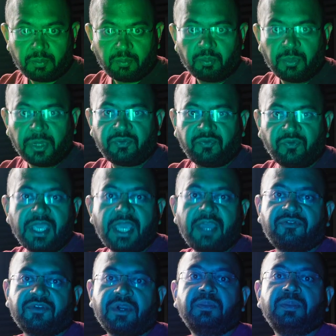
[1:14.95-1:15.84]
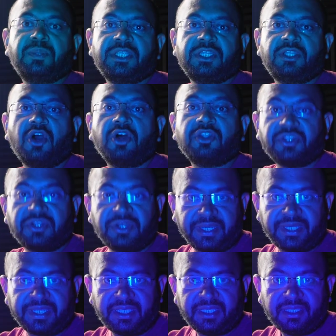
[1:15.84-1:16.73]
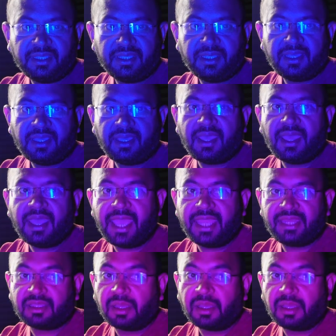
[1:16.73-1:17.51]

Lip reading: But we have complete authority and